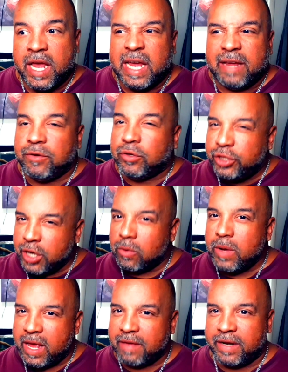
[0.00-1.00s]
If you
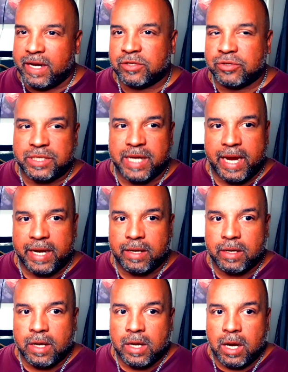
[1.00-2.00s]
don't have an extra tank
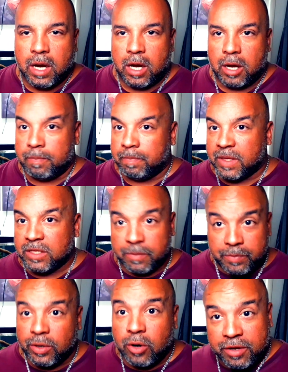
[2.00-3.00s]
to
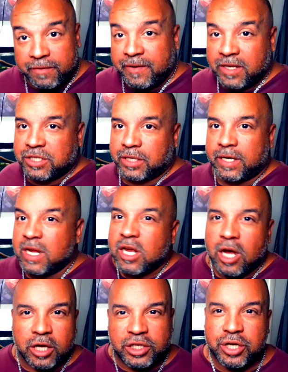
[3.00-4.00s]
put all your fish in,
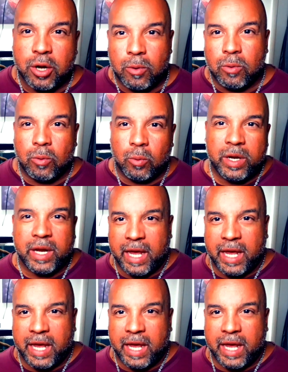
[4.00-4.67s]
a tote with